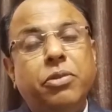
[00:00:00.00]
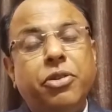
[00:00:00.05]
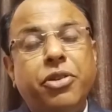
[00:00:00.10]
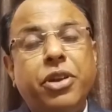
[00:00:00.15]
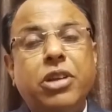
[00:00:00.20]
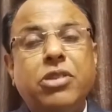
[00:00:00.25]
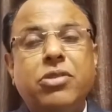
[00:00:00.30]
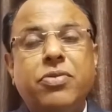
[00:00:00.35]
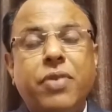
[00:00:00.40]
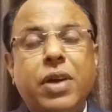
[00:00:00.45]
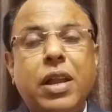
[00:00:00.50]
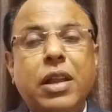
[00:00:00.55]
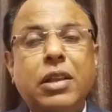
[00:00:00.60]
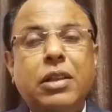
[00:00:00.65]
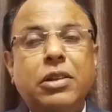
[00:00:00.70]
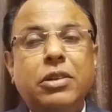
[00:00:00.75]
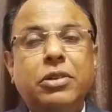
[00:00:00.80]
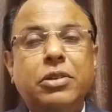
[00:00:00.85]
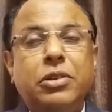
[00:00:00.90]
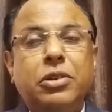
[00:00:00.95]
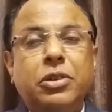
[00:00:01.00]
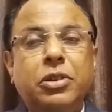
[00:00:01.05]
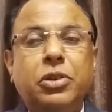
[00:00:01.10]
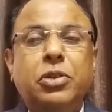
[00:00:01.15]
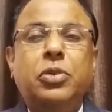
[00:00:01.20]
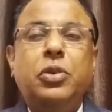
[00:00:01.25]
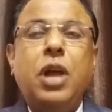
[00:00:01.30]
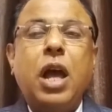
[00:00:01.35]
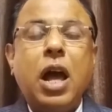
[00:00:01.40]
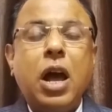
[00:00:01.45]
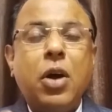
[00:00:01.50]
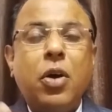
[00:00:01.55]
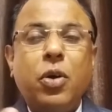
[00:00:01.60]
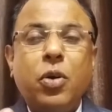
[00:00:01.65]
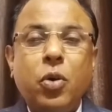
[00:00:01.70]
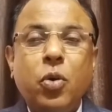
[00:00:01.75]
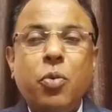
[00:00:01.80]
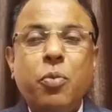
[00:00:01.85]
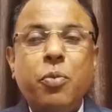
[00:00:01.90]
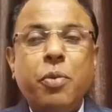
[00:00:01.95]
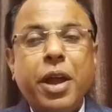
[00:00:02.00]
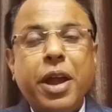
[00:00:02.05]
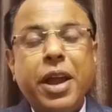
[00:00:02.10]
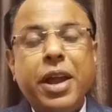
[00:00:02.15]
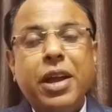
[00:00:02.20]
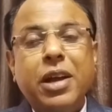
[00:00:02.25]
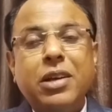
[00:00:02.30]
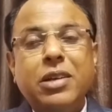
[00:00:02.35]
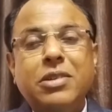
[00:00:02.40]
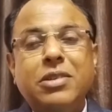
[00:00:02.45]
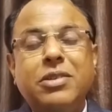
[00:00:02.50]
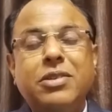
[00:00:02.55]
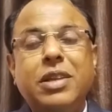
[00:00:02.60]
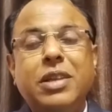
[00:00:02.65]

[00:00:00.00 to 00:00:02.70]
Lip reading: dress well, you should have comb hairs,